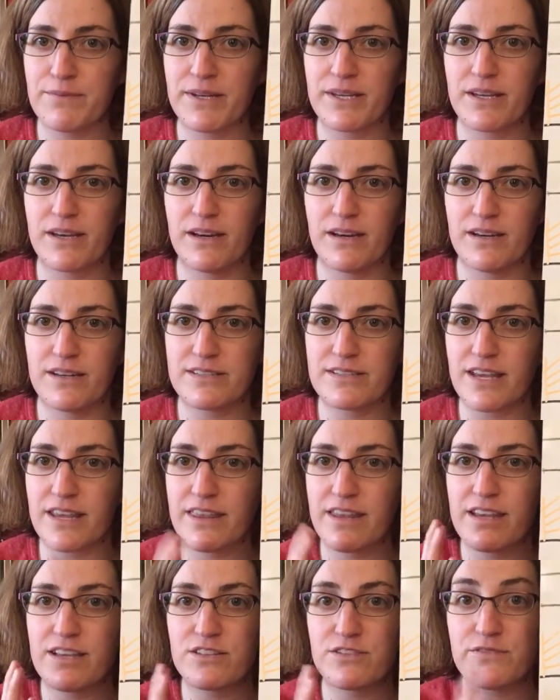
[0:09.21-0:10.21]
because I
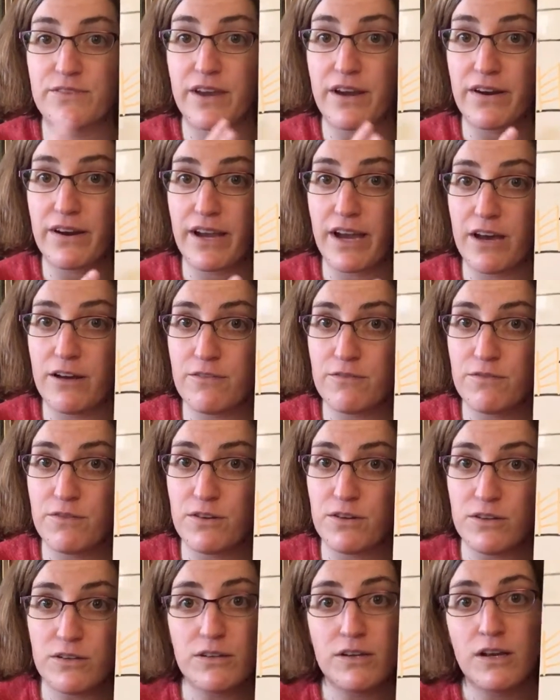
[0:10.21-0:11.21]
think it's very
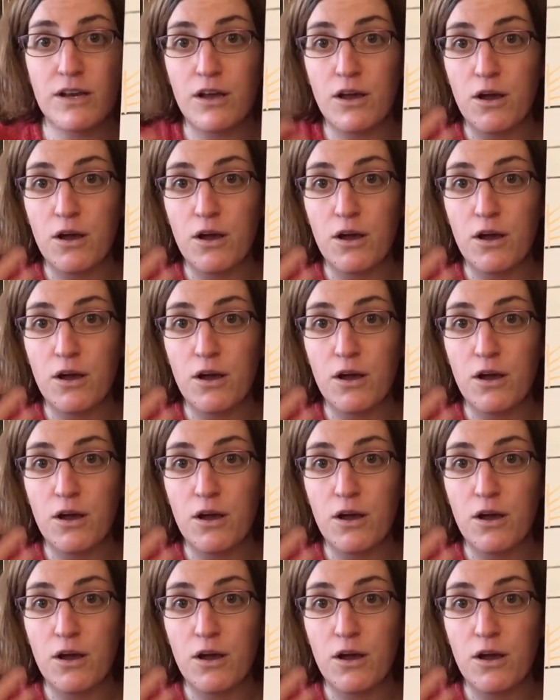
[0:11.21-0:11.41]
helpful